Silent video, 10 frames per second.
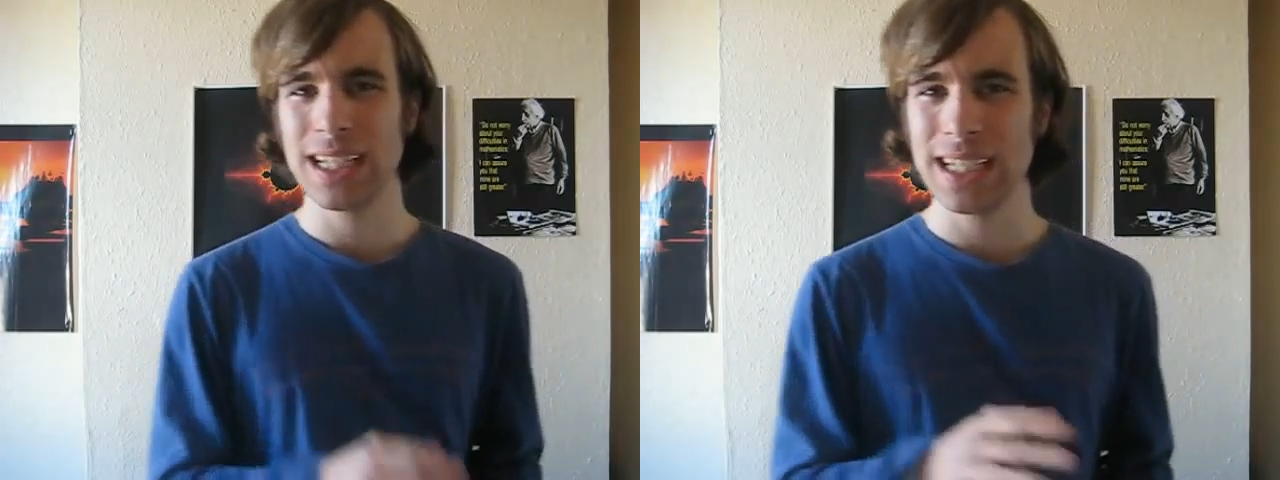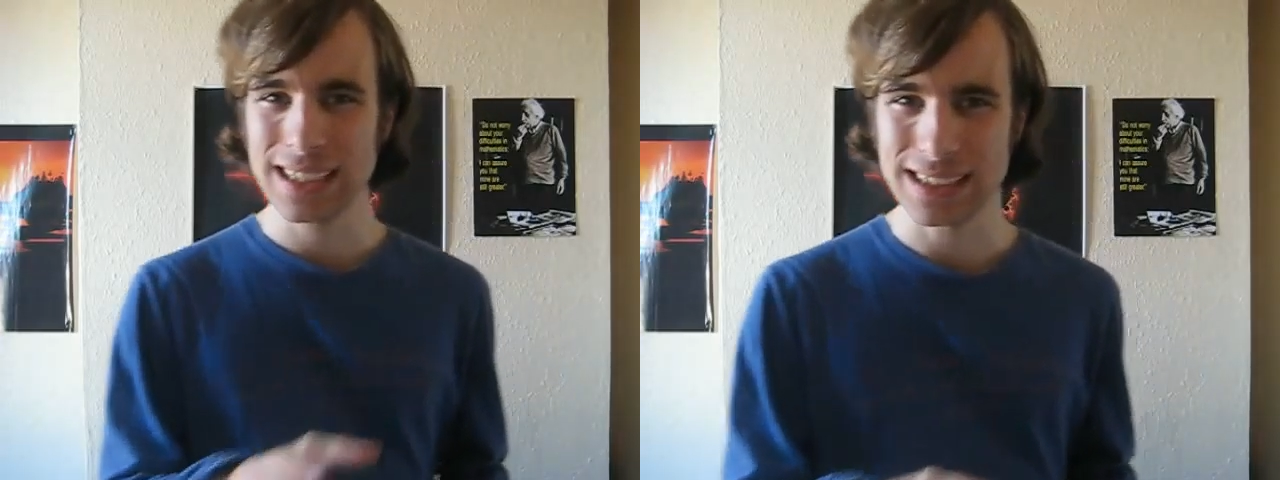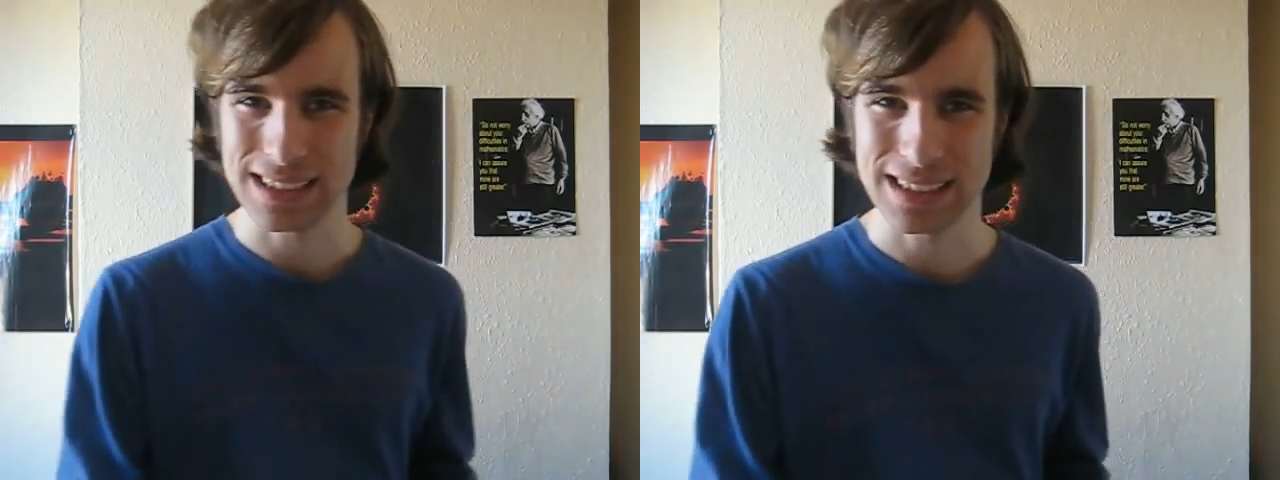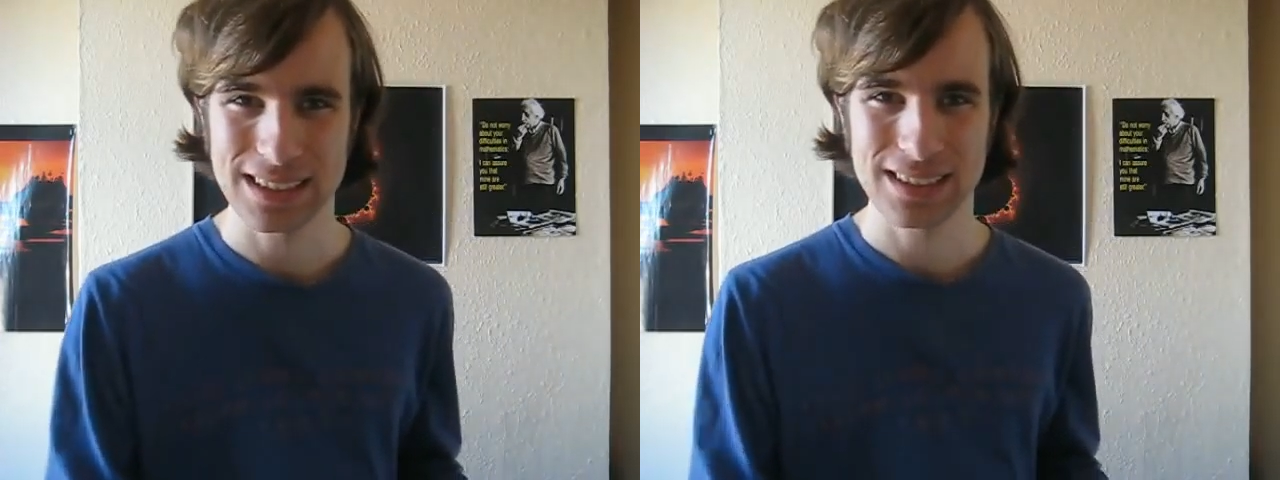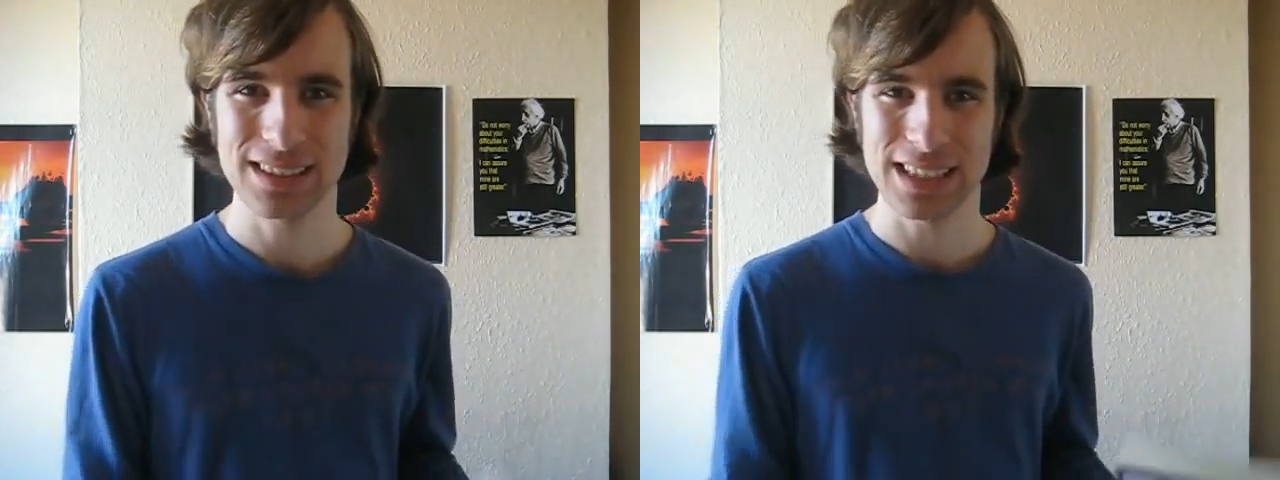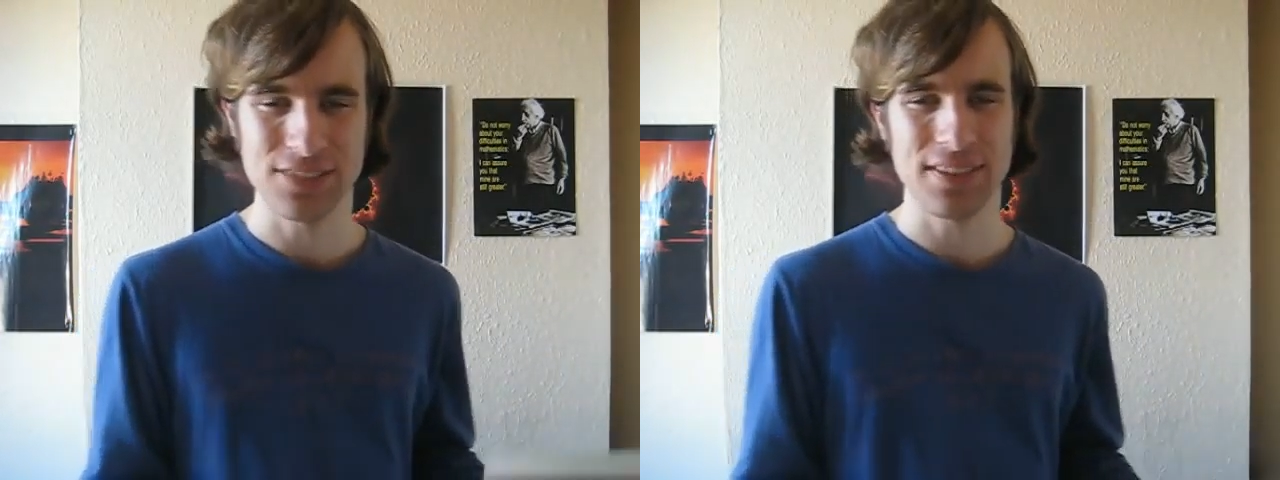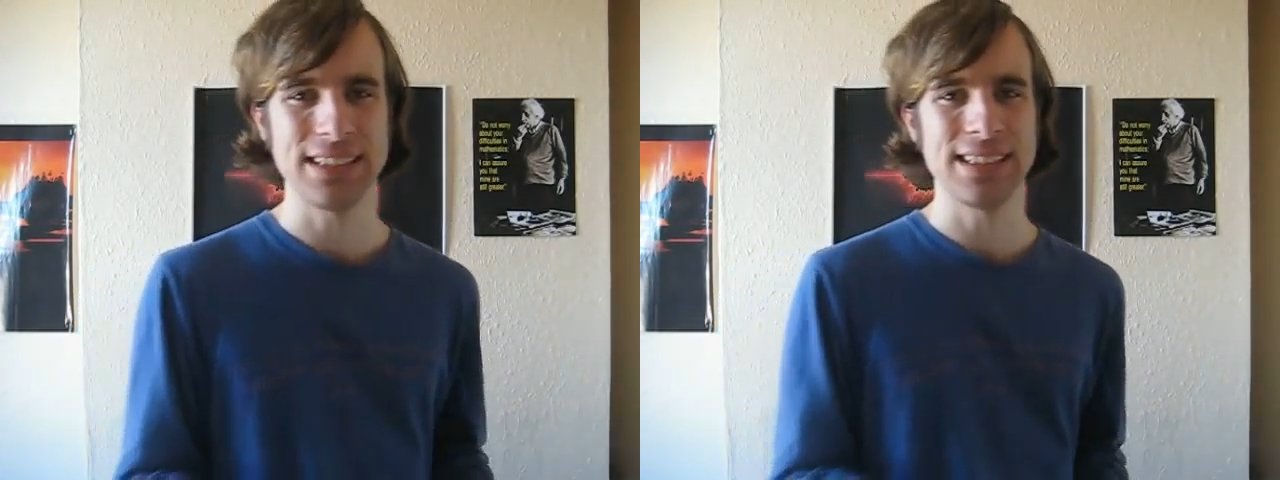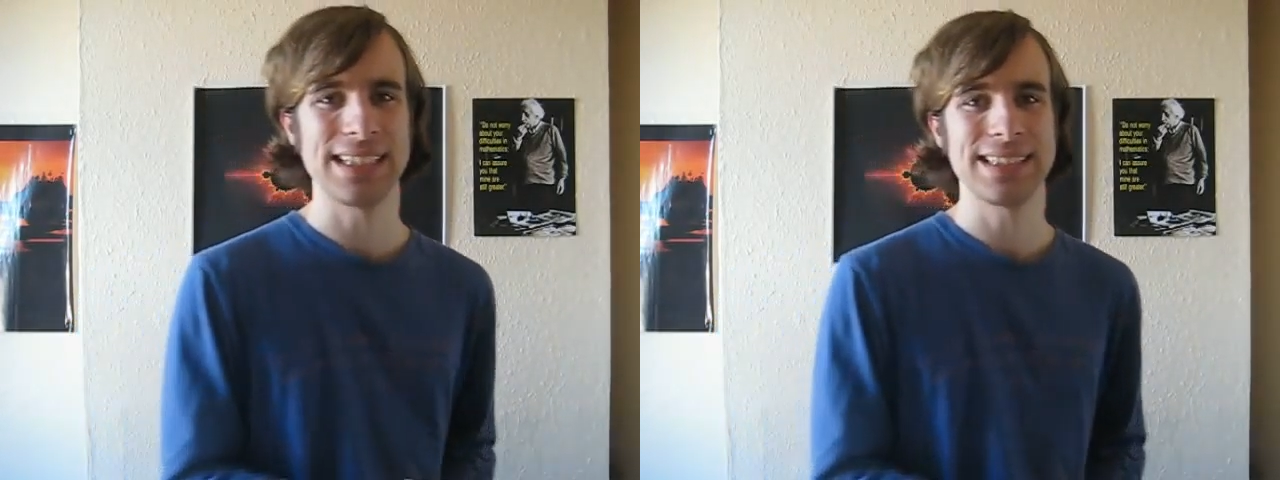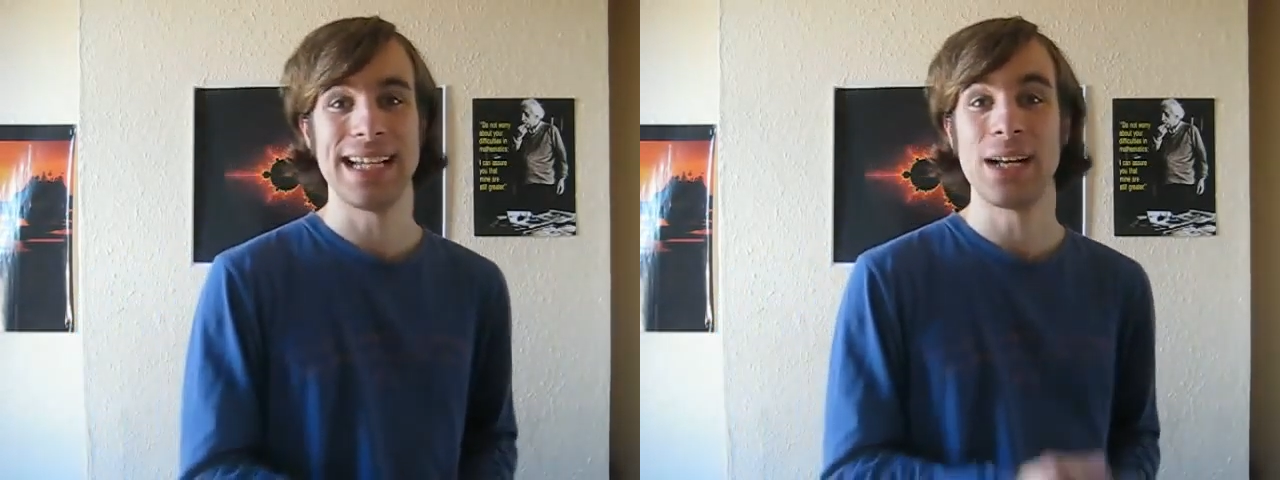is science fiction actually,